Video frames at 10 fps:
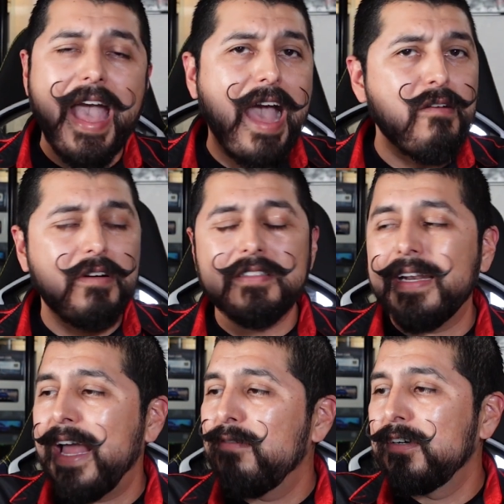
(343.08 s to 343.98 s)
hours
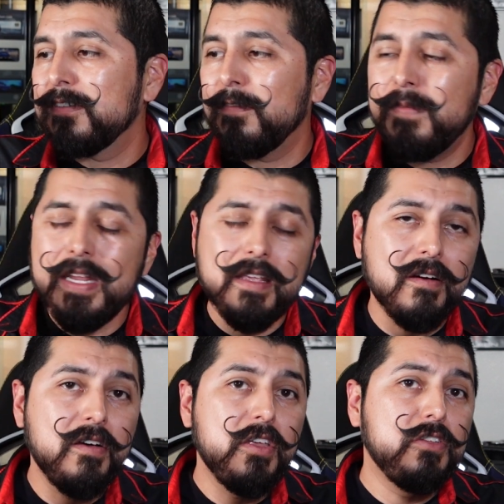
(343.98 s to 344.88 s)
and hours of video.